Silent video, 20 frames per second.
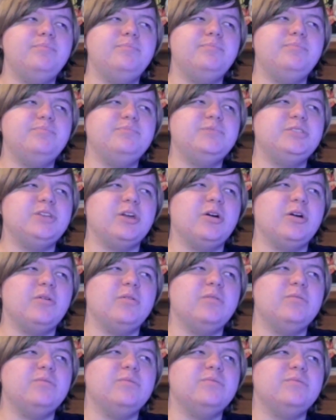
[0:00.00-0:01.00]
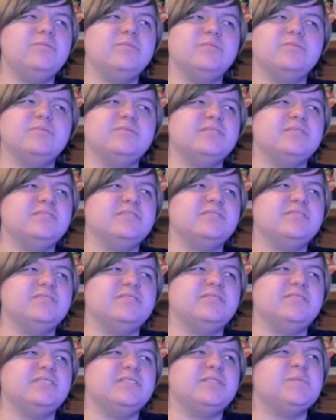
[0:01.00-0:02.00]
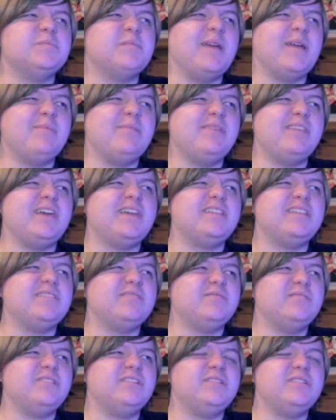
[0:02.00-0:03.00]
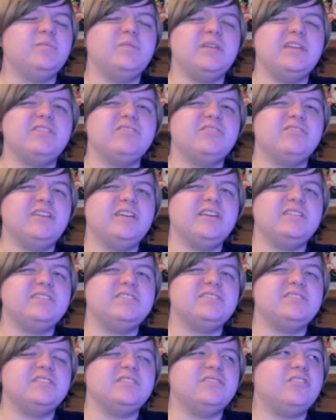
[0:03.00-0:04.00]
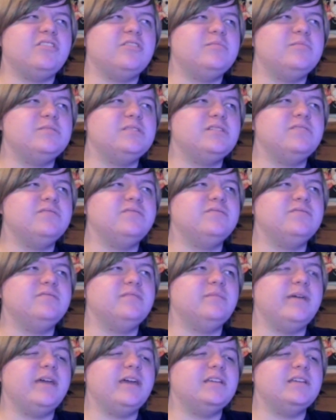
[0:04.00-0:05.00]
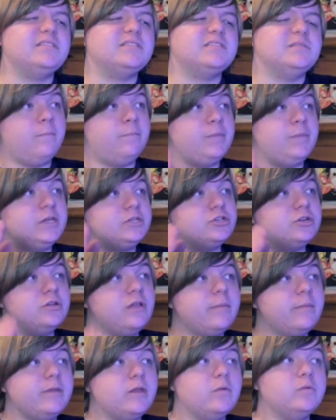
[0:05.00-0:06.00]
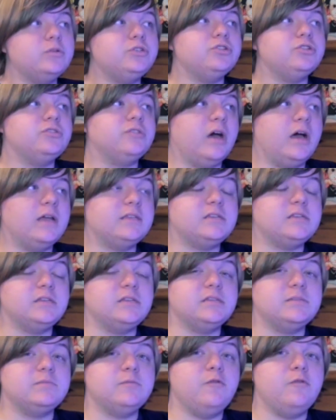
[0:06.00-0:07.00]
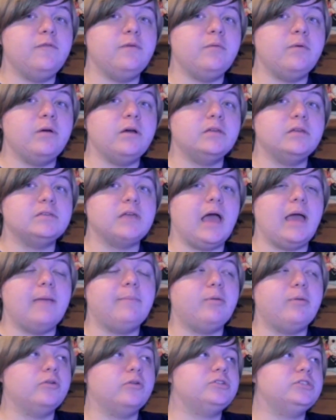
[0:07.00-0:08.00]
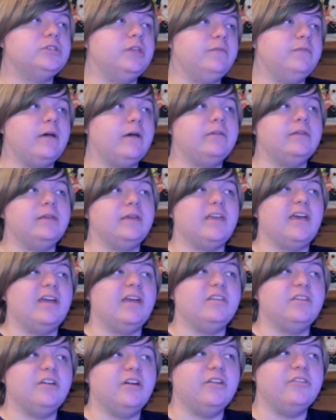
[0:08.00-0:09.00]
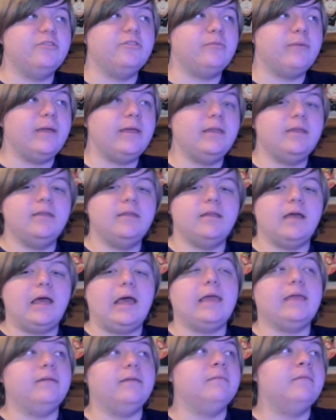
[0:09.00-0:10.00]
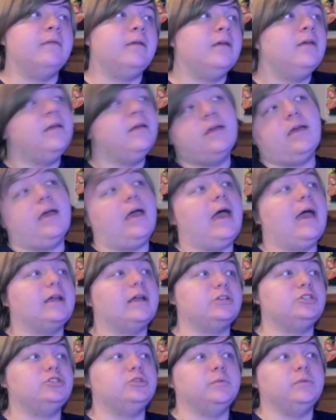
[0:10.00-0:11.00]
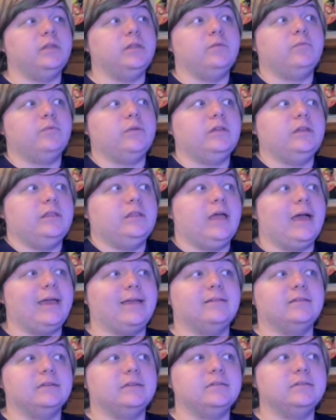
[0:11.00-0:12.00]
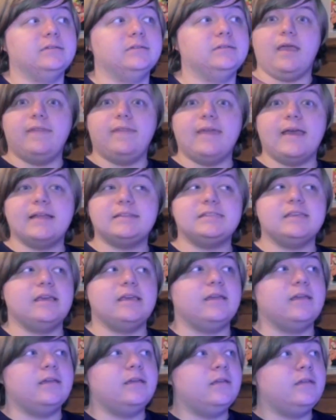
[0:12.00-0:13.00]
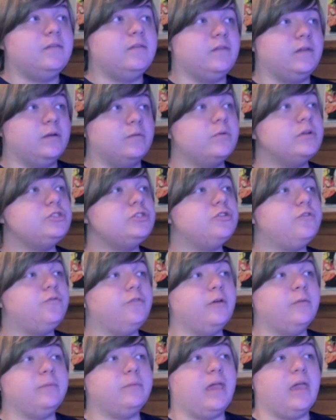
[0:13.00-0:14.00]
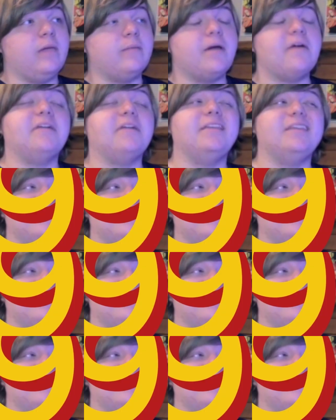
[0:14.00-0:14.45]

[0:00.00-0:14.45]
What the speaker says: so this might be one of the weaker links in terms of the masks. Be sure to let me know what your thoughts on this movie was. I personally found it kind of underrated. I actually really liked it. And that's it. The original film came out in